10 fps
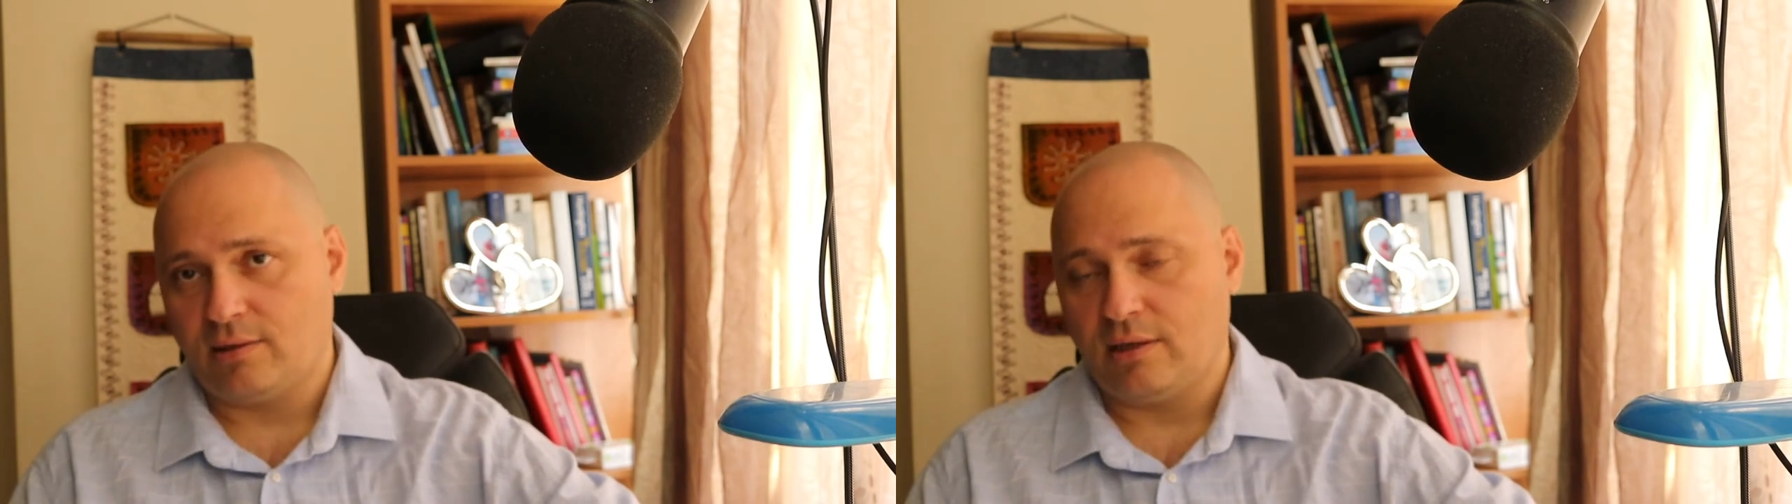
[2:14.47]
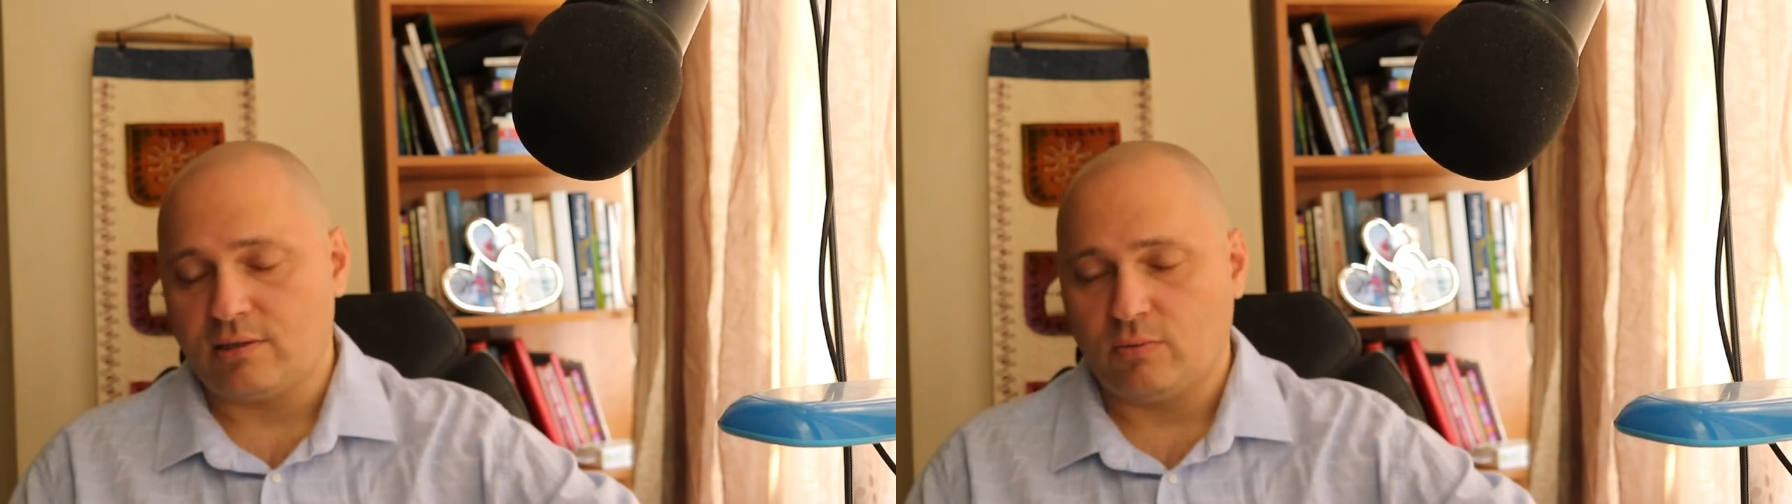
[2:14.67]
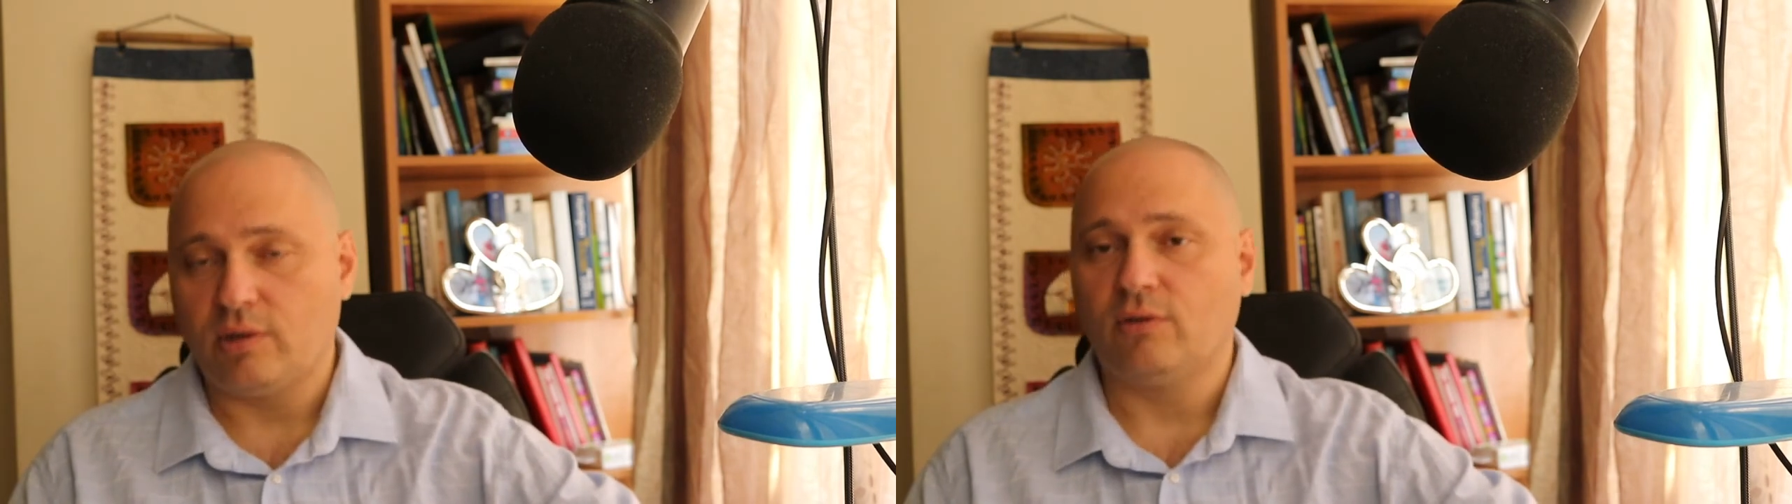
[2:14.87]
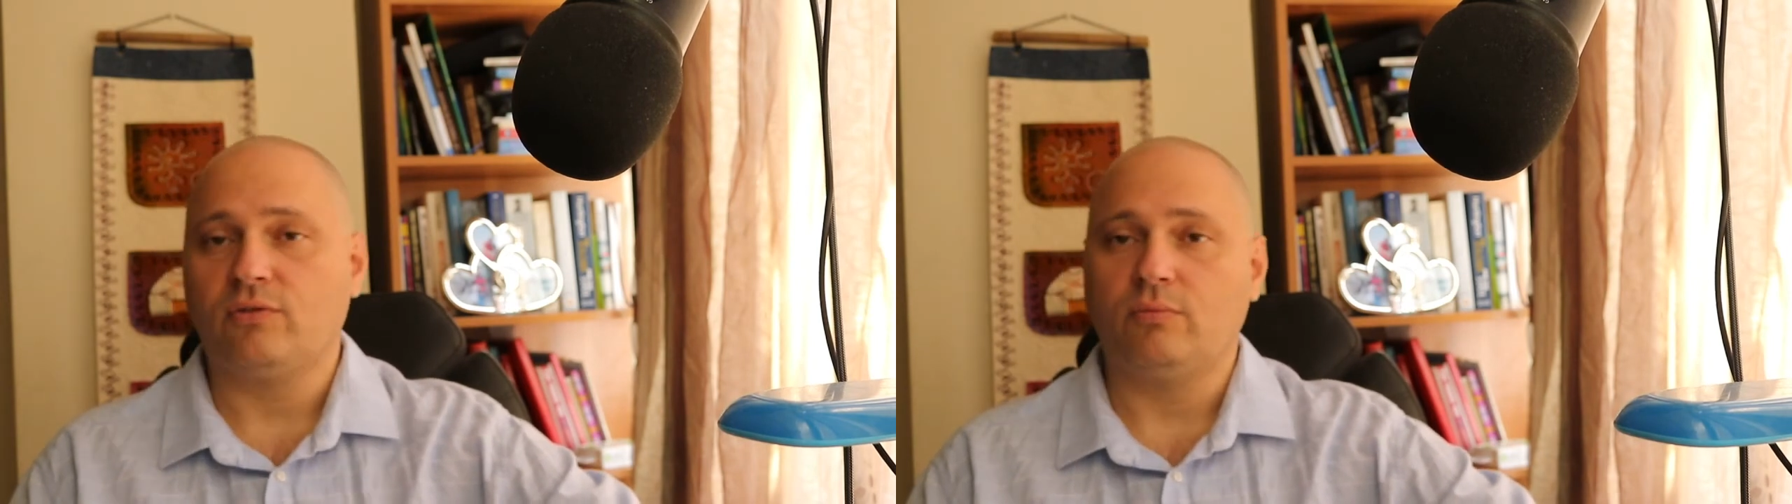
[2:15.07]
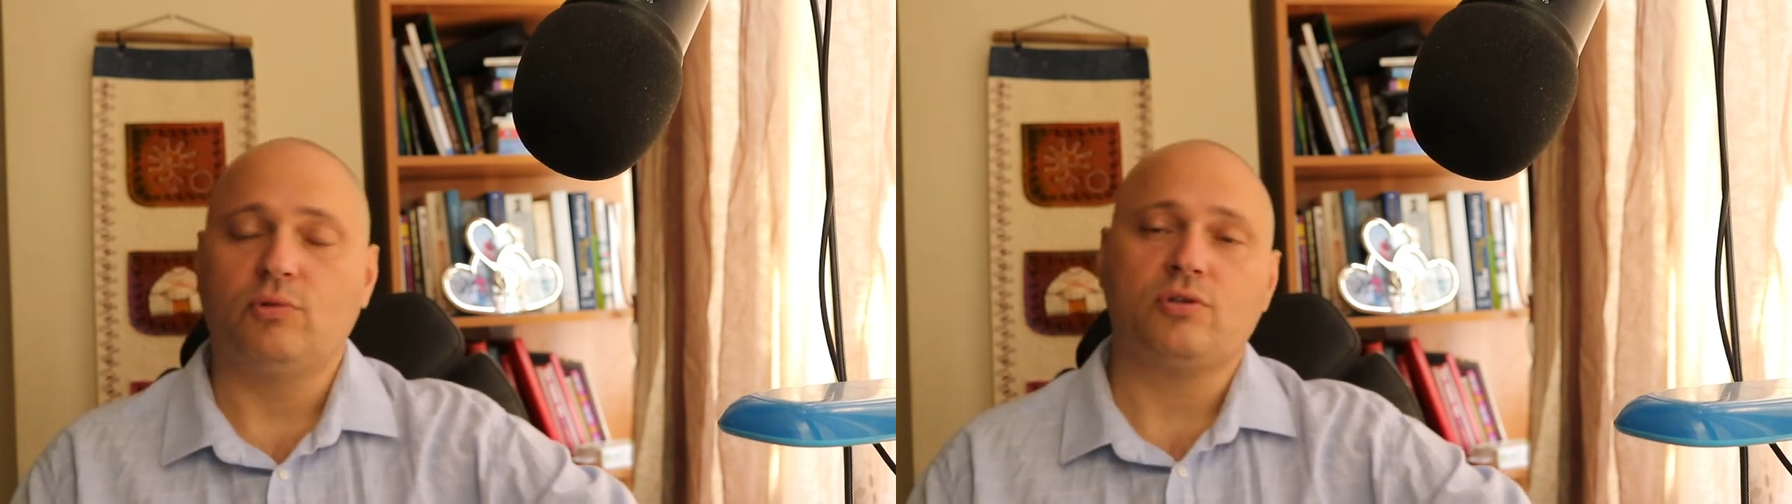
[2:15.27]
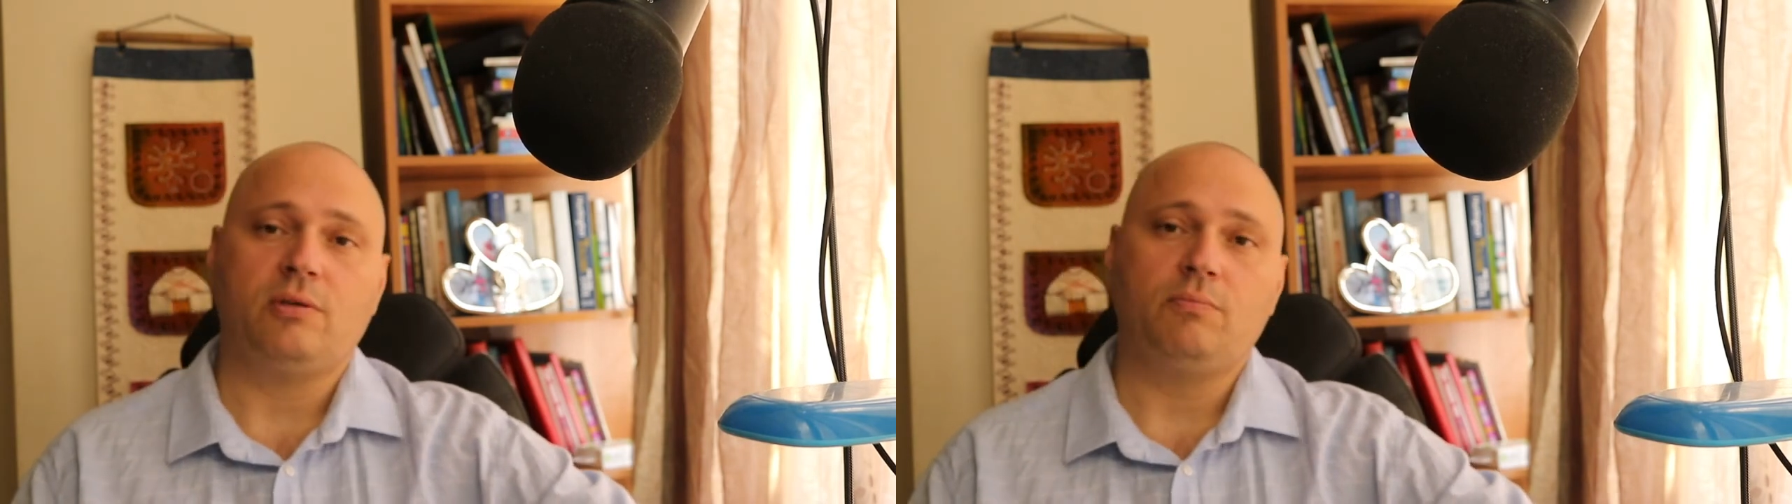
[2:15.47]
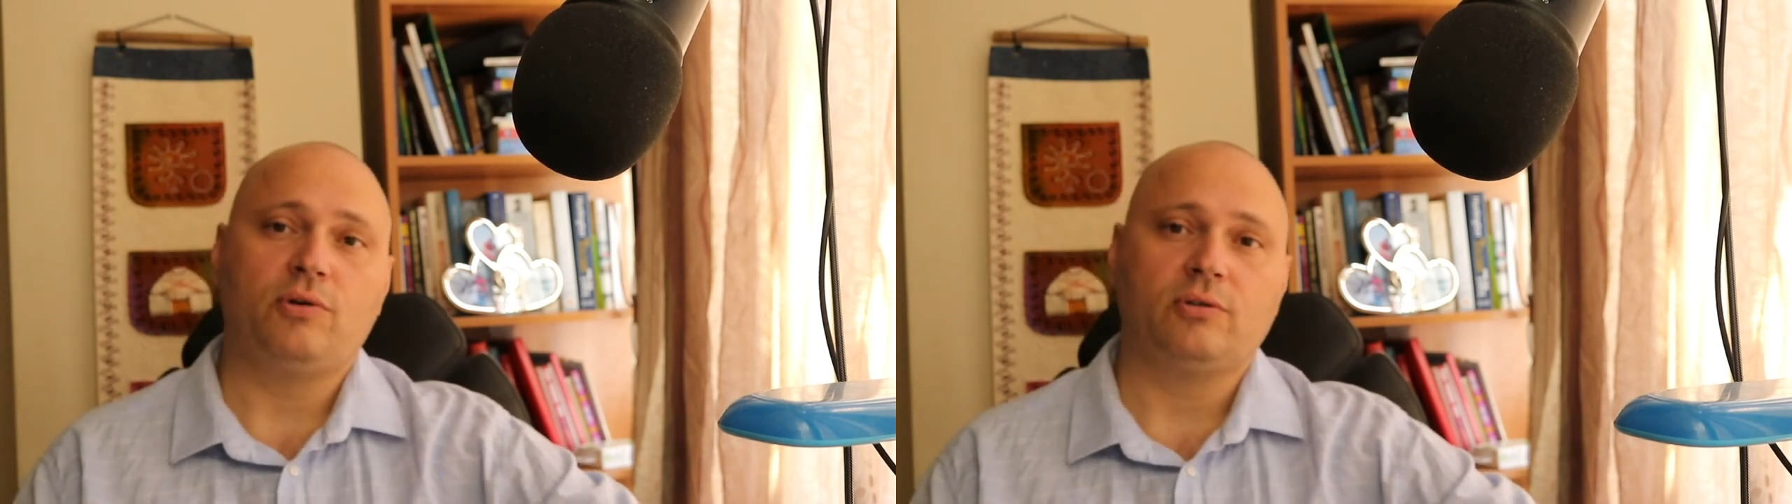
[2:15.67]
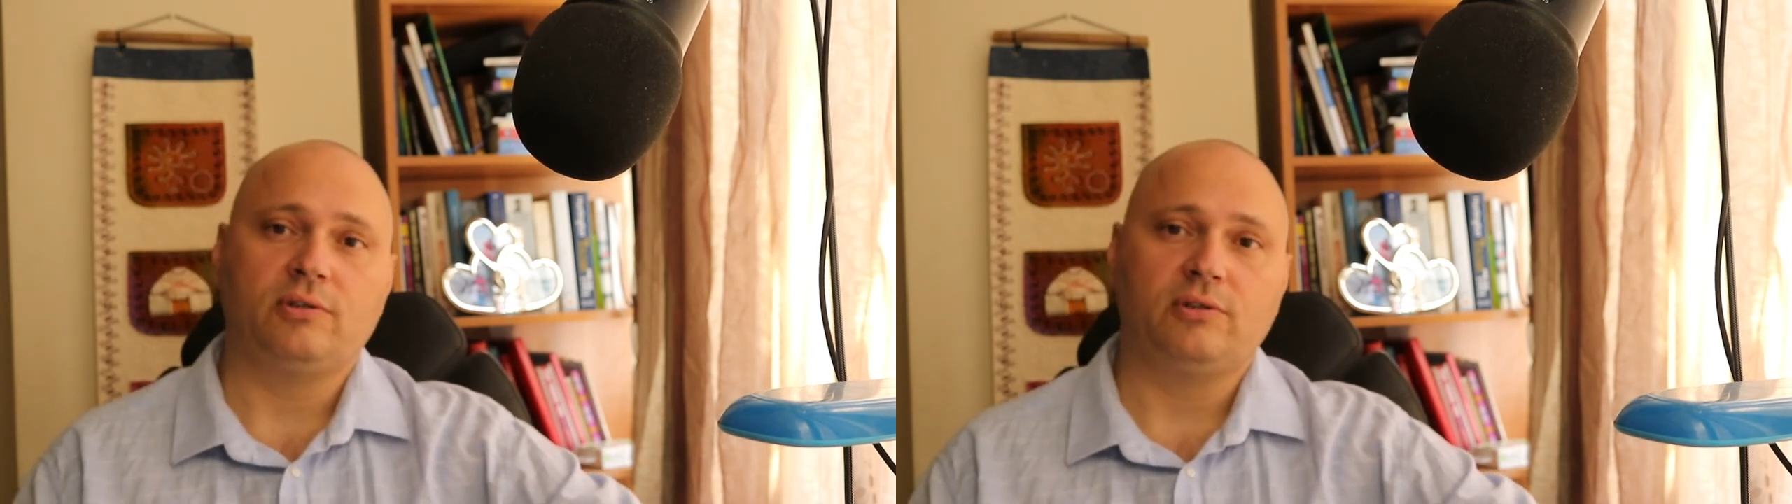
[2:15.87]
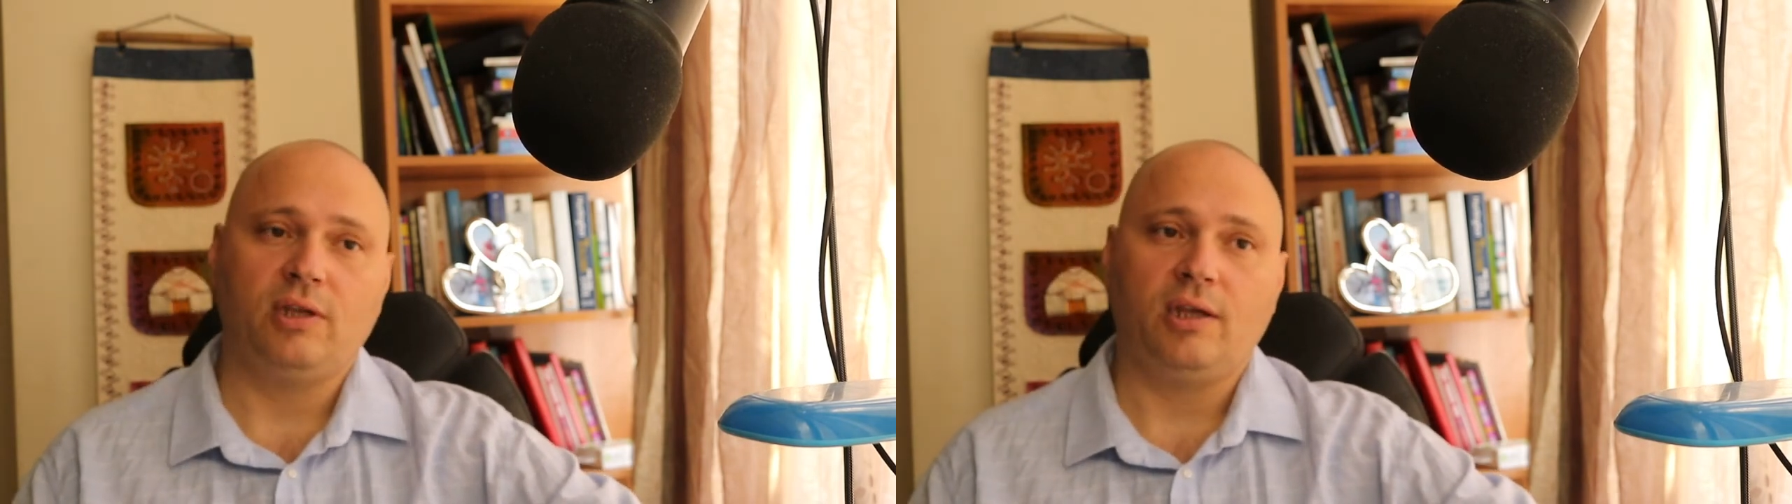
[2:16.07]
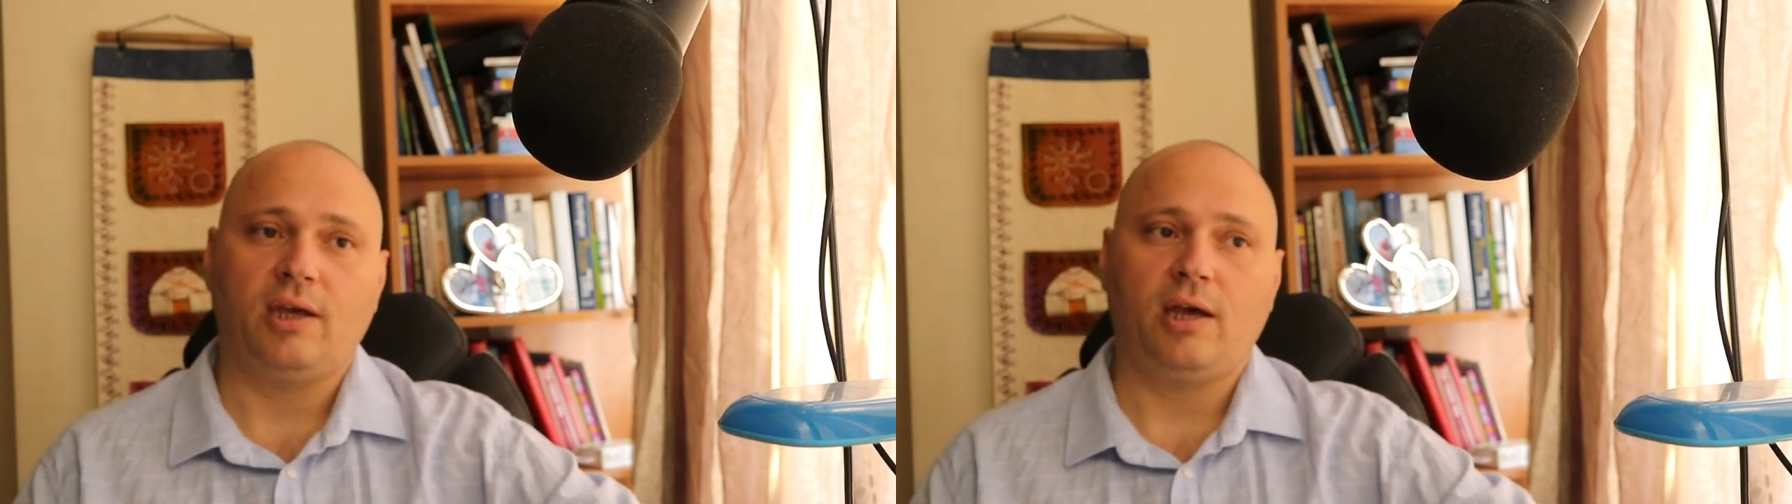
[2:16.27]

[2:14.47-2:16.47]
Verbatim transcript: That's one of the most important thing